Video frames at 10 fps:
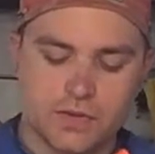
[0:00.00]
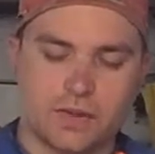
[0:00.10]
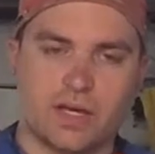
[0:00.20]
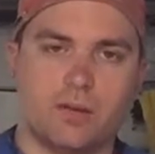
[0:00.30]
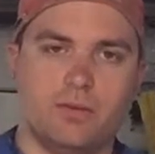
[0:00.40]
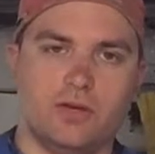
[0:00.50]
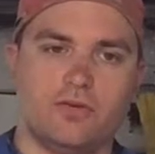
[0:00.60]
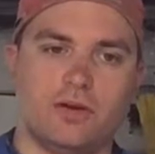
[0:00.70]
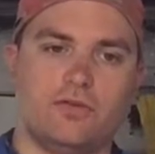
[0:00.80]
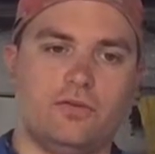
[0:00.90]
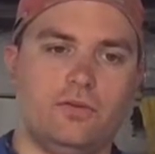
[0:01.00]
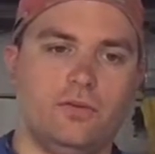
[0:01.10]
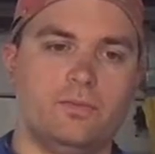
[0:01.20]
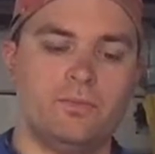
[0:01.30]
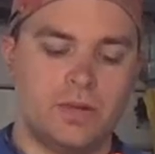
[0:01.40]
So that could be addressed
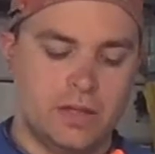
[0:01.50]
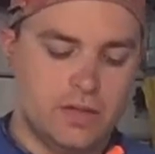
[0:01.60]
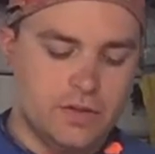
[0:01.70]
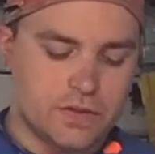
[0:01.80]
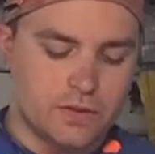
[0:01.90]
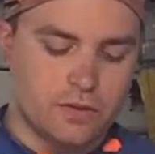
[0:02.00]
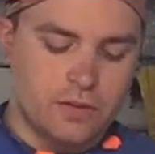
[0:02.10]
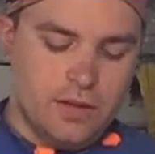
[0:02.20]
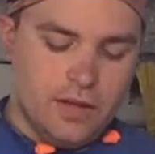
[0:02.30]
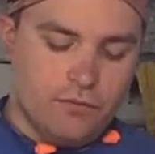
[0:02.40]
too. So